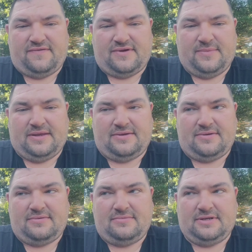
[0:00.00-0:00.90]
I mean,
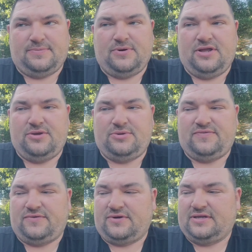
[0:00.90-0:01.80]
It's pretty
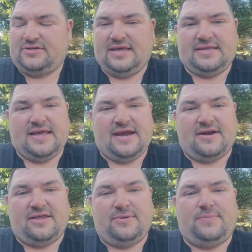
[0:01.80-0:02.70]
useful because you get
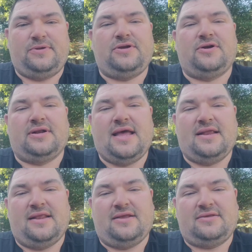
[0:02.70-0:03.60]
tired of, you turn it
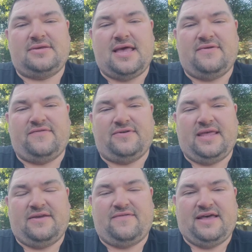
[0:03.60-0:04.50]
on and it's on for
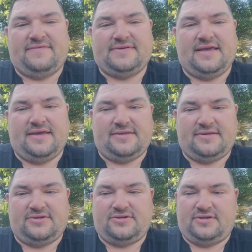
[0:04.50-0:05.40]
like 5
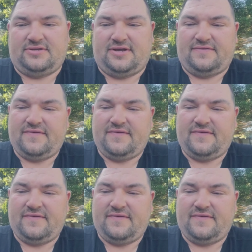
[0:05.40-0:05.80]
seconds and shuts off.